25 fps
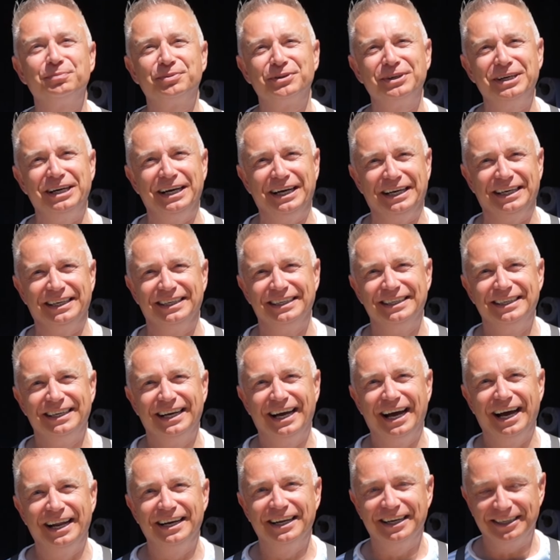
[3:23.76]
pretty,
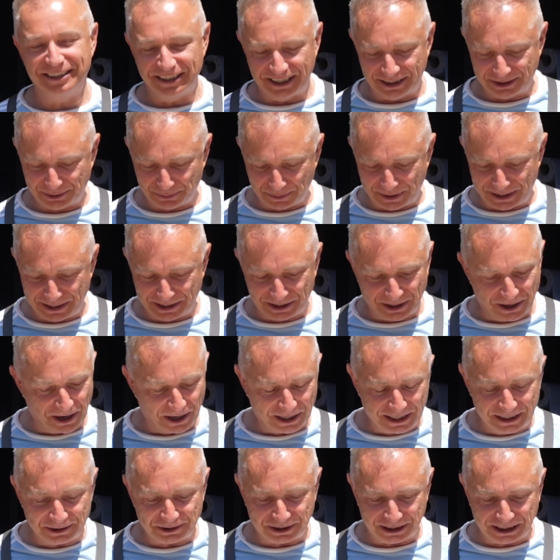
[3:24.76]
and I swear to God,
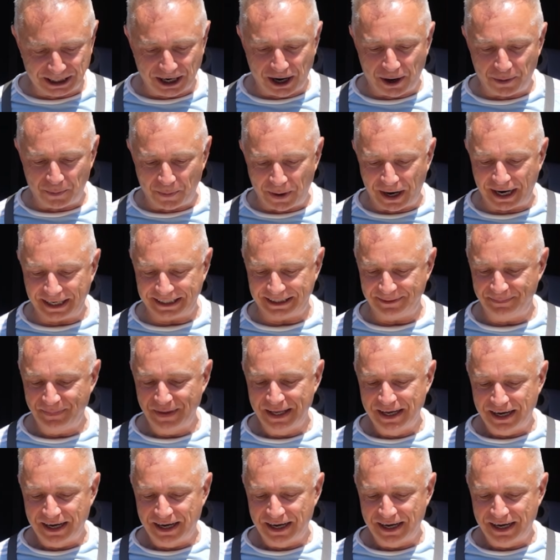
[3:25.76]
I literally can't wait.